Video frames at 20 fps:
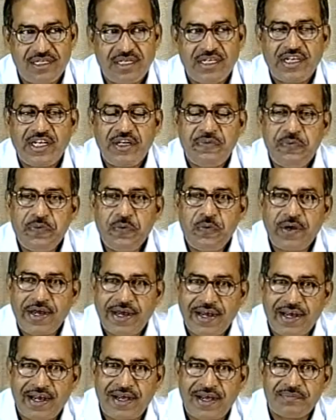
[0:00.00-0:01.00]
If you
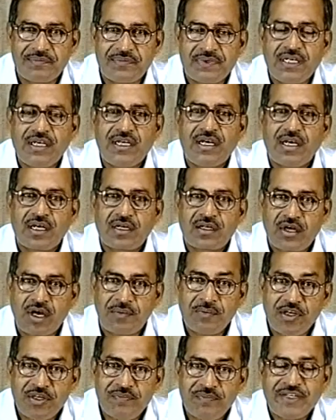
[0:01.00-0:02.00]
have
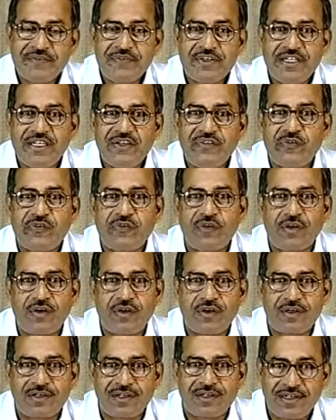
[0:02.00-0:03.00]
common memory
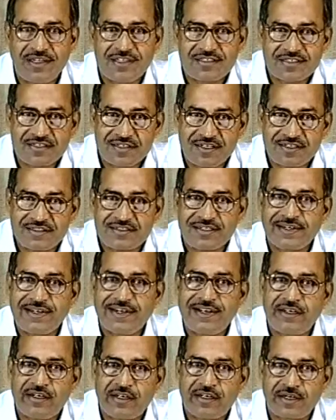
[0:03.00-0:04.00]
for instruction
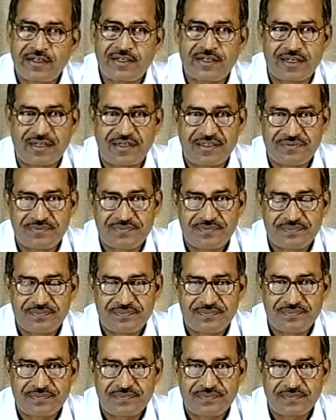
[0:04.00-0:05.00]
and data,
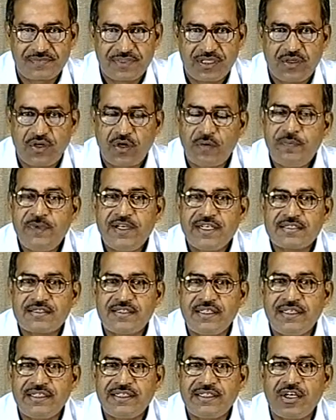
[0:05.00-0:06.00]

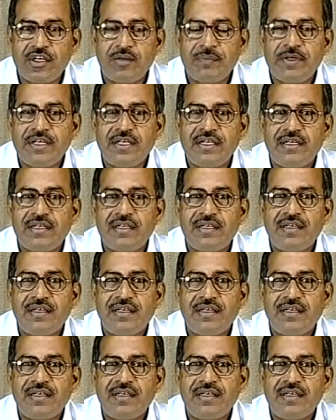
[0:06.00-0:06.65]
obviously there will be